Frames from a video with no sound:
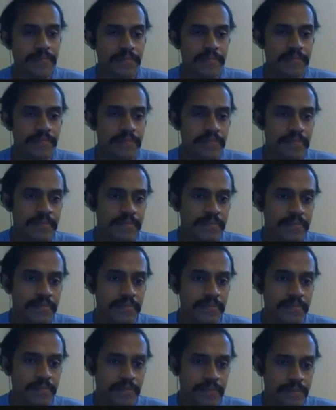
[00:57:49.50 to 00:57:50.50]
can be
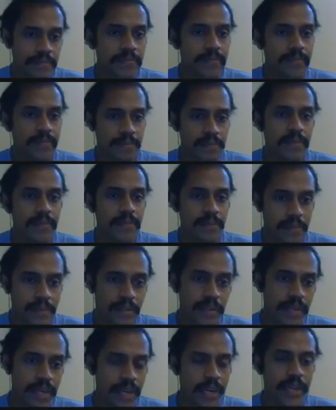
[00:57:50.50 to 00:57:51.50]
more popular and
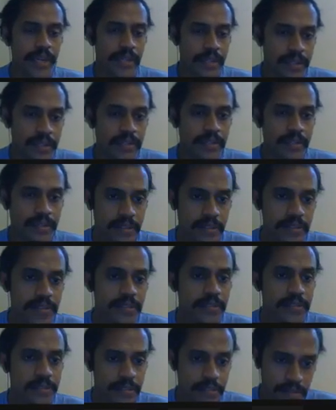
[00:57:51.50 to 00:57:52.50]
more easier for people to
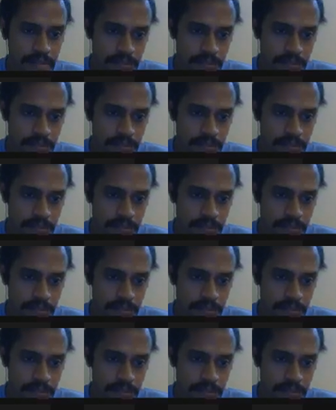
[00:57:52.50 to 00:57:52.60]
show and